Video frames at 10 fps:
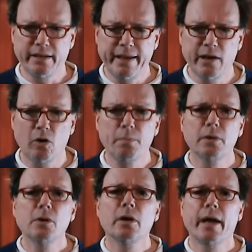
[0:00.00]
help
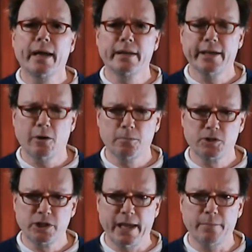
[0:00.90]
and help
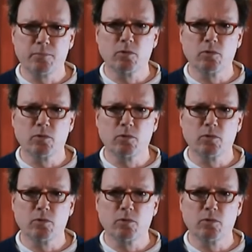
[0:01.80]
shape the